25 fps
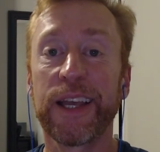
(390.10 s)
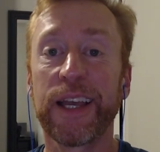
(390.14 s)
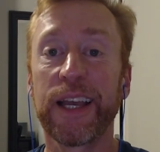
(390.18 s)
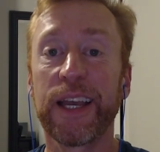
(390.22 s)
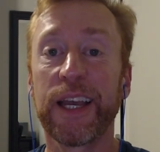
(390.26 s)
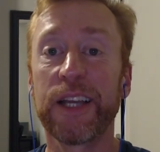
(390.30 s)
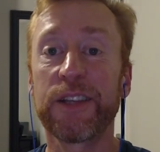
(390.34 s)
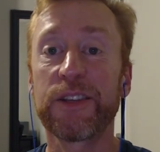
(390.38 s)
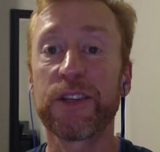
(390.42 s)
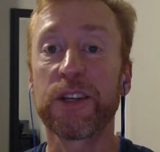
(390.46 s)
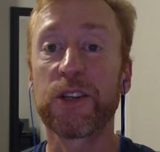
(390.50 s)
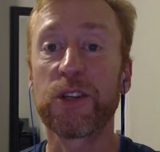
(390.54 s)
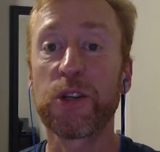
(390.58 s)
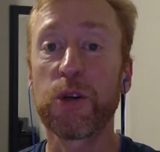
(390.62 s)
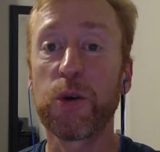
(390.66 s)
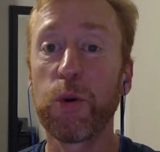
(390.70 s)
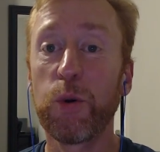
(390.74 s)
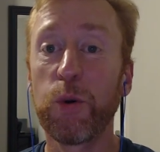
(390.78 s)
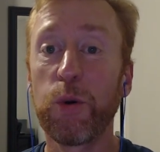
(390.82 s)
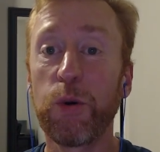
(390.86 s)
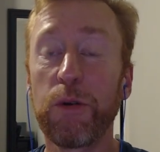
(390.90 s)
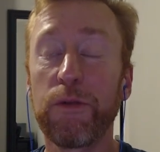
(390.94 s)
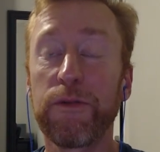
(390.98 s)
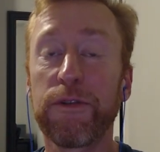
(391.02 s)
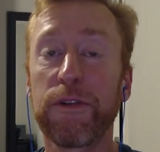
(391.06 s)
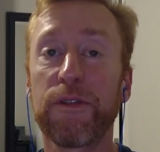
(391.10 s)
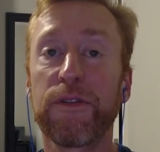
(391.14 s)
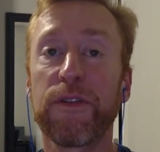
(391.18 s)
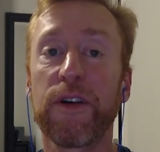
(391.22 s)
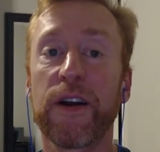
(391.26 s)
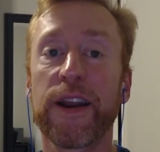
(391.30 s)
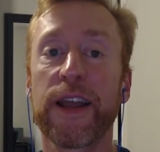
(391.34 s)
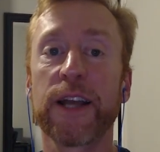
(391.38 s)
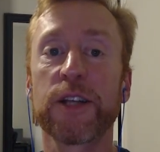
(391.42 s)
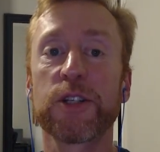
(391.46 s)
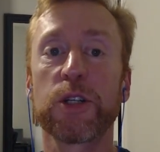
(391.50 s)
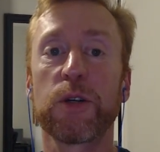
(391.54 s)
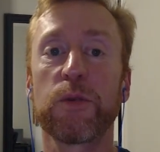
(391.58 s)
It's a tool for
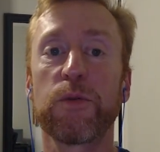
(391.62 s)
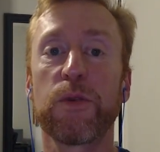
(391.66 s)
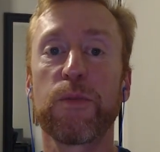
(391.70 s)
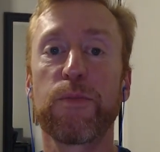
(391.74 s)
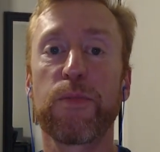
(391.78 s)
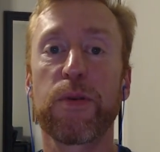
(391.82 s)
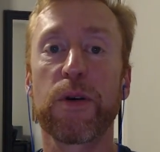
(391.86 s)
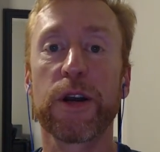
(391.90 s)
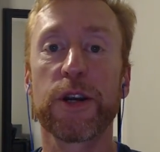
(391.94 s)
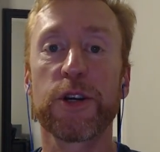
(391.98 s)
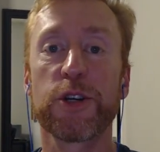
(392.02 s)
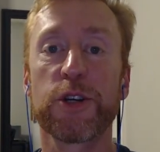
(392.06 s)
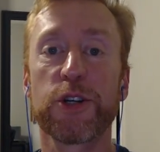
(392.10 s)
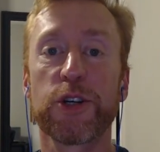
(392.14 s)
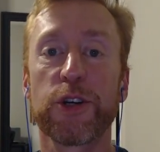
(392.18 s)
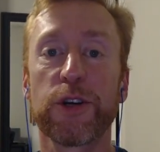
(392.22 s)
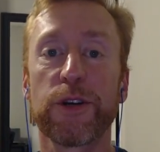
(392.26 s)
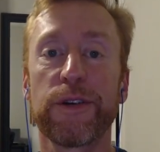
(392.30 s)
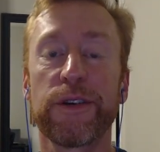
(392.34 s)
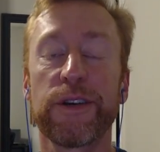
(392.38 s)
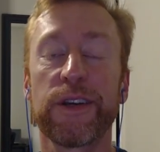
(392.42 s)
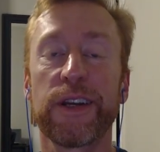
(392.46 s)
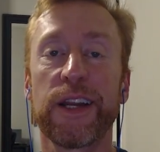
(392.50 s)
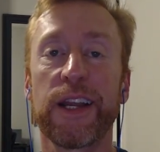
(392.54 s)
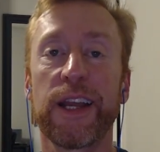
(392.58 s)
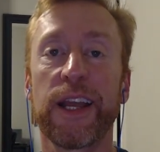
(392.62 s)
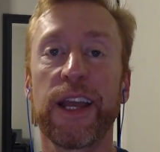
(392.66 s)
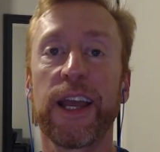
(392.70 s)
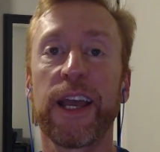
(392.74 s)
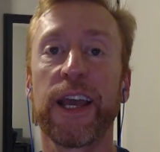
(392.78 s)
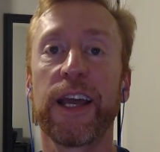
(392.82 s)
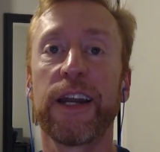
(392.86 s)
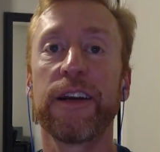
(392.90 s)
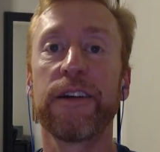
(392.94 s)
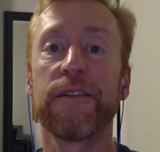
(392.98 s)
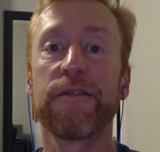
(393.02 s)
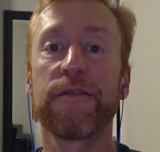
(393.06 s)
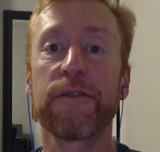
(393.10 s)
financial repression
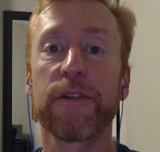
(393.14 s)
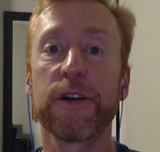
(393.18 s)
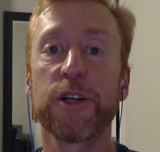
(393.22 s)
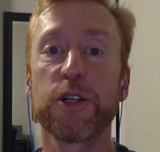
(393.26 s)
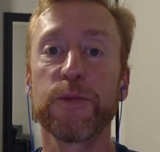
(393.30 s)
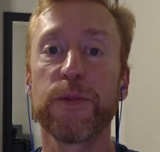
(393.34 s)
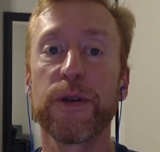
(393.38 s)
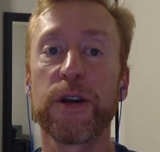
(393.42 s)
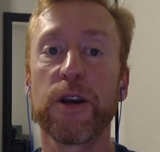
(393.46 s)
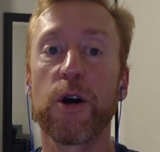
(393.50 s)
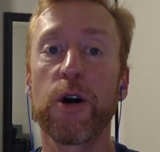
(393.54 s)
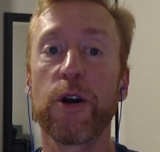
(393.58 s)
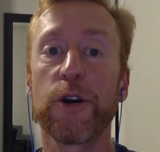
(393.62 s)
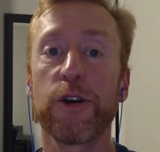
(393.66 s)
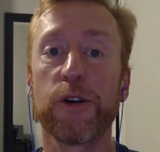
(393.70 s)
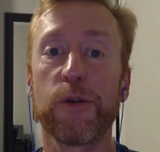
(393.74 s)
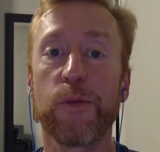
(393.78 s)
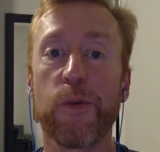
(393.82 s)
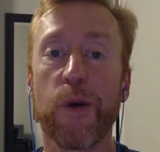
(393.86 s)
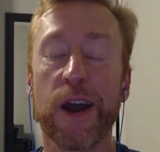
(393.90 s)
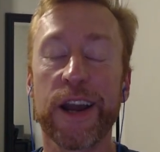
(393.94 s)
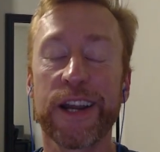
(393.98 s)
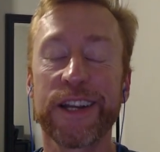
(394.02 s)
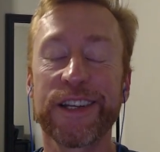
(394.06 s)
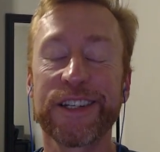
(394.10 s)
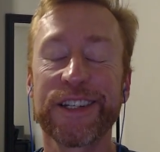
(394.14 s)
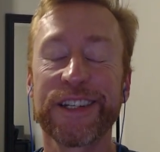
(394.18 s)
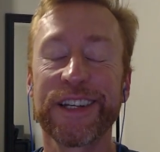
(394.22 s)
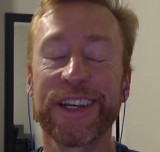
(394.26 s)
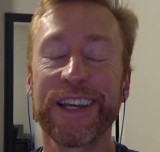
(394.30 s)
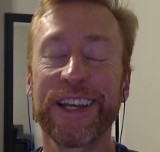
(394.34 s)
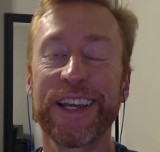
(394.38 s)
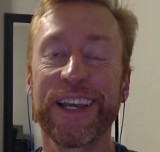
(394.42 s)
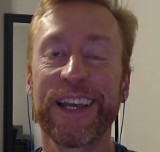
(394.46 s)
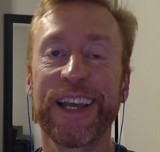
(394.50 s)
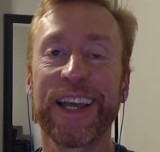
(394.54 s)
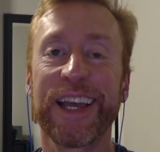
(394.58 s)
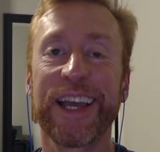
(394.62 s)
and infringement on your rights,
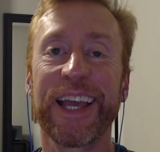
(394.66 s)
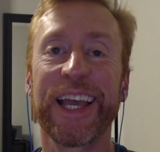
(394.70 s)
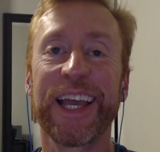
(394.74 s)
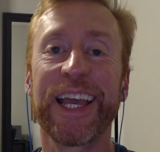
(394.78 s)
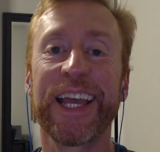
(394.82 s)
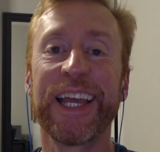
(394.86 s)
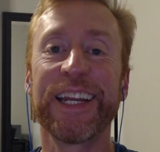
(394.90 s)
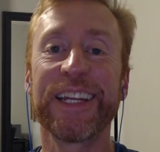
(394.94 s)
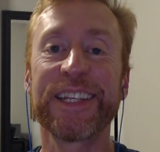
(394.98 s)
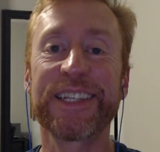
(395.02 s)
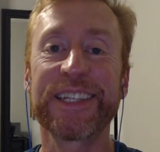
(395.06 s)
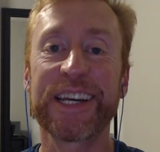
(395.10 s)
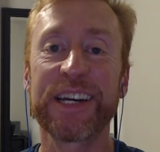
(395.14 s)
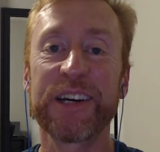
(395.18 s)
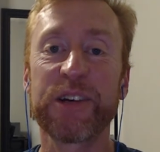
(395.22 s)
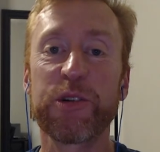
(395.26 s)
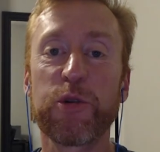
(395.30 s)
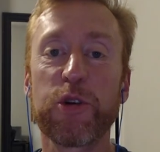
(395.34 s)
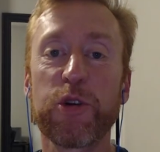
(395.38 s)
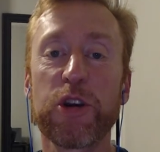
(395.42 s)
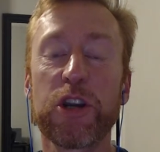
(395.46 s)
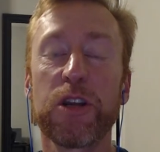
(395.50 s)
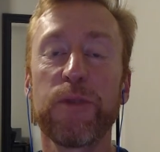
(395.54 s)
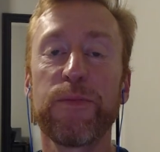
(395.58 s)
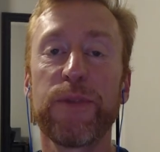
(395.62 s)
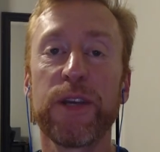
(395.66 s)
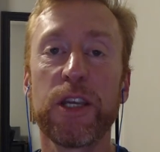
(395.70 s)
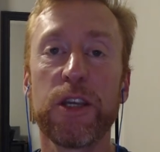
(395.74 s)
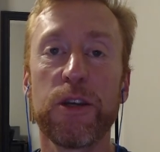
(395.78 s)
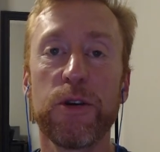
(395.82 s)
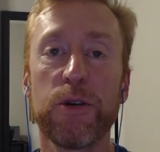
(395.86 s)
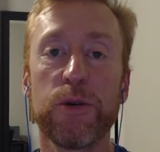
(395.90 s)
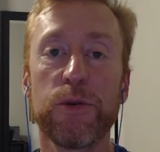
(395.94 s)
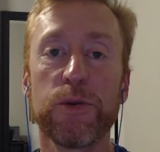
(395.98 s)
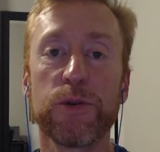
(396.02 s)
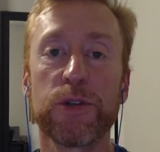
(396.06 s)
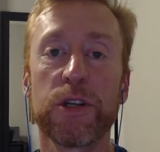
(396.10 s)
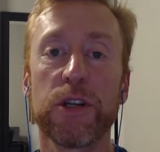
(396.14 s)
and it's going to be
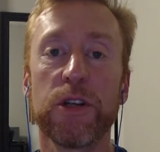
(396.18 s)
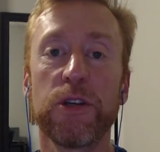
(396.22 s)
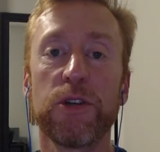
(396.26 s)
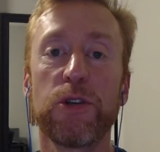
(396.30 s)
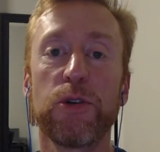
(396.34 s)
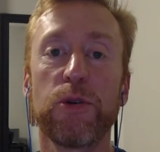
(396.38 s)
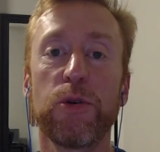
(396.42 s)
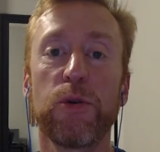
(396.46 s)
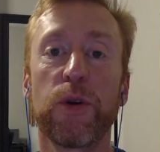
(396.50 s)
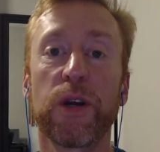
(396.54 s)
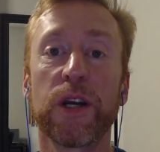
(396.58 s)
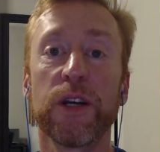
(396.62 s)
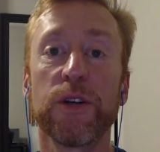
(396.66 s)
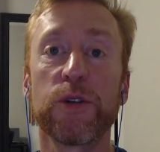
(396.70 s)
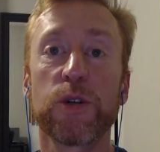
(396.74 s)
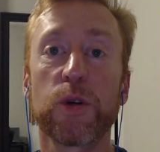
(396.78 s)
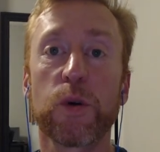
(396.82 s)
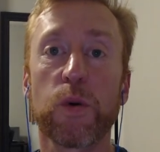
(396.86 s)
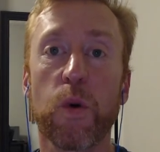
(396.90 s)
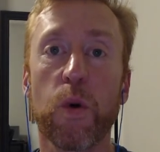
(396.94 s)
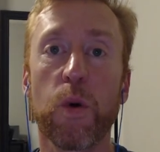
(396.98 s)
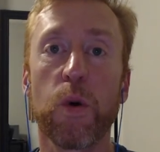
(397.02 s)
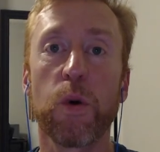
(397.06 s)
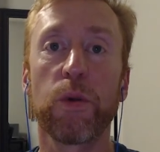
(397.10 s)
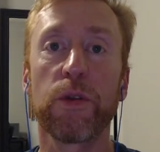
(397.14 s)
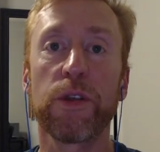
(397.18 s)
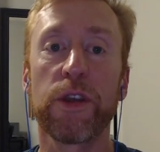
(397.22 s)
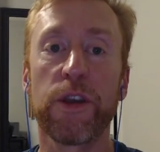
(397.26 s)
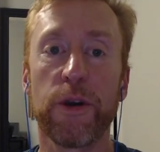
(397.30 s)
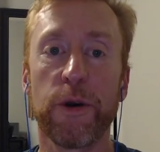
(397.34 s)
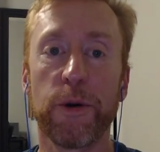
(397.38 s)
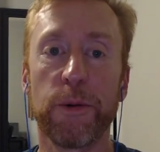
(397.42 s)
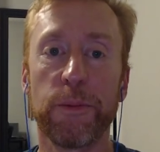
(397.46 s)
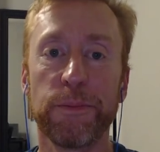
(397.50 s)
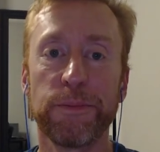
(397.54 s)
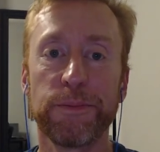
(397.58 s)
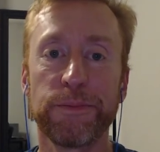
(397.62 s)
used to control you.